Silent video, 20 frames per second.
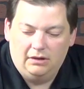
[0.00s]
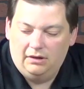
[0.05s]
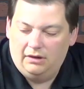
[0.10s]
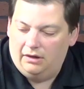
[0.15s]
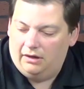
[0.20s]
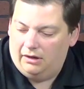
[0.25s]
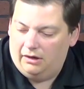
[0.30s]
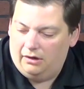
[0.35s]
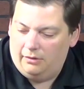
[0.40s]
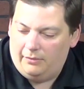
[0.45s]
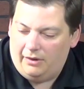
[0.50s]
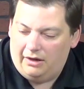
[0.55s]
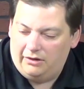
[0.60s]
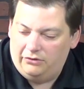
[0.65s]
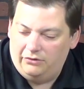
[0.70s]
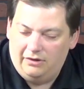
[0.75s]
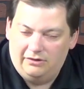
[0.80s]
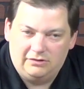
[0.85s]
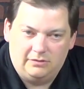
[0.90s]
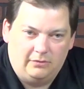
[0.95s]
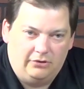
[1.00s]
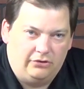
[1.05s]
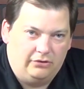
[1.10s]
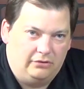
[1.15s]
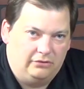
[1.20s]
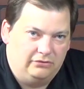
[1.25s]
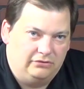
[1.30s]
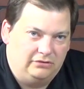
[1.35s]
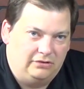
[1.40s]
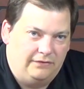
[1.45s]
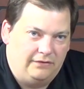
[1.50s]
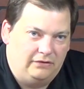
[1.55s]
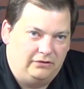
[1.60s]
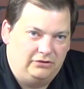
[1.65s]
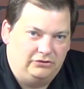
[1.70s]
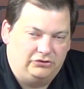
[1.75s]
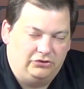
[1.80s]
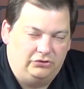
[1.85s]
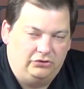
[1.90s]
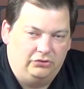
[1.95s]
I do have some other stuff I'm going
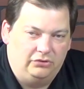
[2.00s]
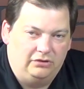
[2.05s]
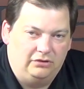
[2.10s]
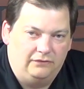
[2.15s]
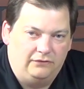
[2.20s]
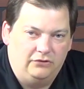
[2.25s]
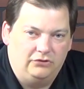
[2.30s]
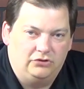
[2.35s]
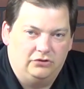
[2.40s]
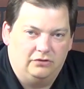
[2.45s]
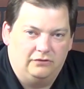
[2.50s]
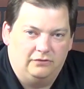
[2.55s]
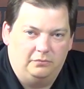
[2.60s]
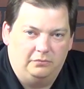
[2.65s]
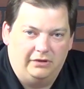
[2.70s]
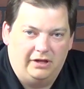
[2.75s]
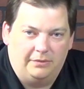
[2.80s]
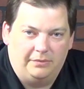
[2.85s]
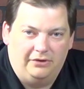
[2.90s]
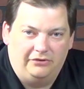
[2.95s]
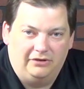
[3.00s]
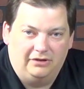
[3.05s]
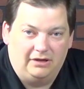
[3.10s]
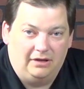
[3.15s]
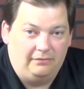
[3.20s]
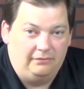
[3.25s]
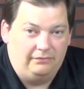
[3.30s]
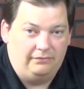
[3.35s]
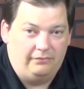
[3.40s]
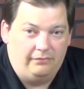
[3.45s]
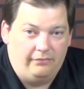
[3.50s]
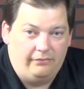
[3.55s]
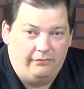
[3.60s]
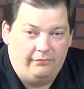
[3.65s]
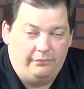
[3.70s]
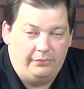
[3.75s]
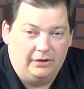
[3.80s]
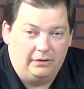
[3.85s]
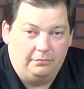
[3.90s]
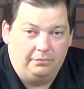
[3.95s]
to show you in the future from Blackmagic. I'm
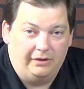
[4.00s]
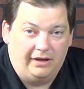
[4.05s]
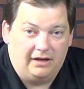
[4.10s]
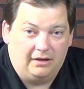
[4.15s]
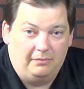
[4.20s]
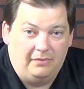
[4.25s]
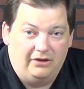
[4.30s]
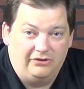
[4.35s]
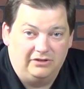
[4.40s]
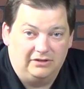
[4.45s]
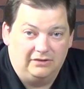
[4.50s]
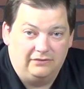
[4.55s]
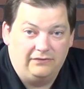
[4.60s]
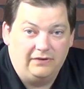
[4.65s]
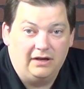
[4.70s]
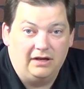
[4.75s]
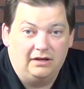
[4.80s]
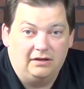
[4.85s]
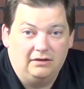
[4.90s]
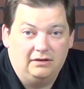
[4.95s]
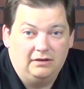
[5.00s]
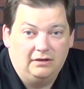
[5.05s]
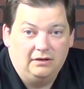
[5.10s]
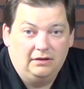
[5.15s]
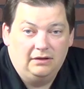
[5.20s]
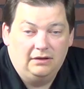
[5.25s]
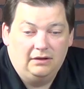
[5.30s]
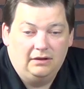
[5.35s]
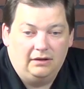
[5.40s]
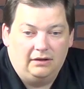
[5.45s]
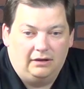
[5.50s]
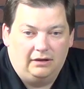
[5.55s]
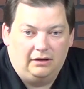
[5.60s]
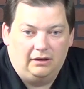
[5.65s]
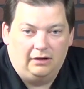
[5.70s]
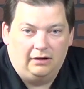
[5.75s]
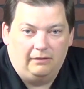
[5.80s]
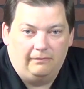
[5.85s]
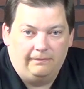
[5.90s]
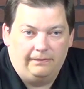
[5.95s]
a big Blackmagic fan.
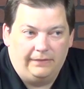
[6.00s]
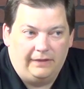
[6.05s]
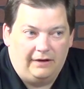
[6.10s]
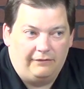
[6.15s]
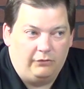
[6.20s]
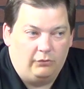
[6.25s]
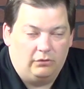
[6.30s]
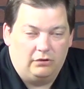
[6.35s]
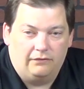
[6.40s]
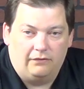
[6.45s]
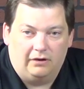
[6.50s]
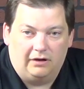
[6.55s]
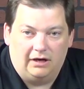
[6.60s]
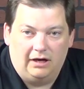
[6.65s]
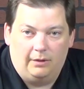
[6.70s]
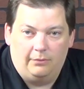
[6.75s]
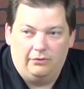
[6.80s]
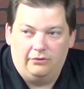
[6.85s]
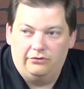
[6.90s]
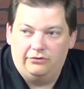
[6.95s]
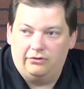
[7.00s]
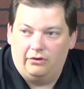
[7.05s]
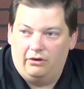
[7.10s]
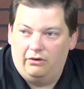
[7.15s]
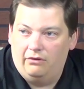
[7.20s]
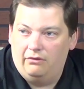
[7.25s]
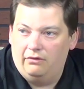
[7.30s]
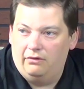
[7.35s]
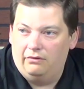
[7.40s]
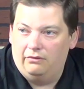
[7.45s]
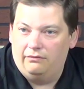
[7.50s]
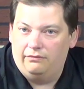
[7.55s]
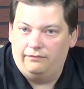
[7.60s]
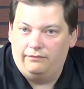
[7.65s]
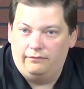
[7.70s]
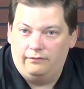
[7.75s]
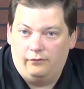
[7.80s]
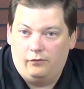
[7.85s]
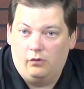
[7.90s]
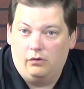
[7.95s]
Every one of our cameras, all
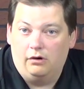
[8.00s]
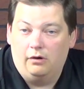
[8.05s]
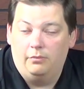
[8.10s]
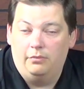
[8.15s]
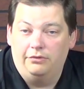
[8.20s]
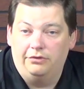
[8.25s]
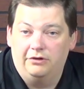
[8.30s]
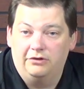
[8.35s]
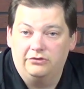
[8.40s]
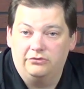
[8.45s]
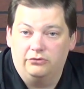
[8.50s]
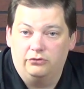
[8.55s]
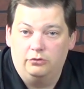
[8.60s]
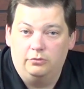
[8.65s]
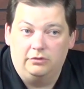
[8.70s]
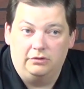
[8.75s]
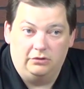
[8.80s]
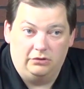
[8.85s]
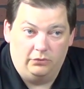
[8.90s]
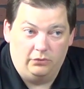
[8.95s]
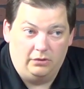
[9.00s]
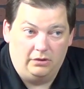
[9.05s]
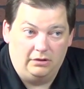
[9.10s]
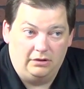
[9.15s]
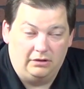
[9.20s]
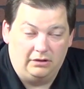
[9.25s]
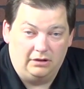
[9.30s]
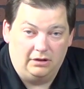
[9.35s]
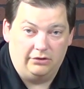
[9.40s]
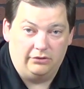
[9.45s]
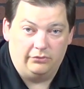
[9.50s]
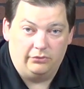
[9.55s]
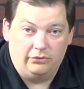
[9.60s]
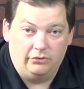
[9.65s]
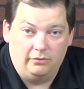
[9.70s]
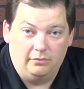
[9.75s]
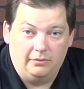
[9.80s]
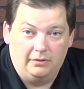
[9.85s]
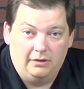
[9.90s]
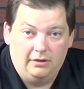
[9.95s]
4 of them in this room and the one in the other
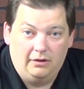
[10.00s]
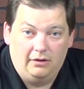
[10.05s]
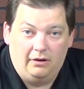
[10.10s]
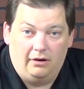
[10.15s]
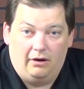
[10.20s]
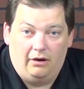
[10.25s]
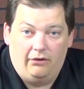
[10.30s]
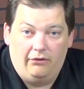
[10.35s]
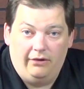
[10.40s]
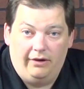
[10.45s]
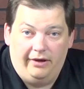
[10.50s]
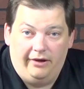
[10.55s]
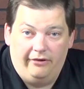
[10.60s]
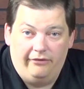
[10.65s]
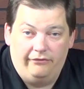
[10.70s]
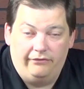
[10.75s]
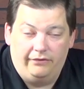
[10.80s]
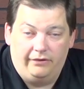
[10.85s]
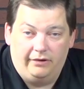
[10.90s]
room, all have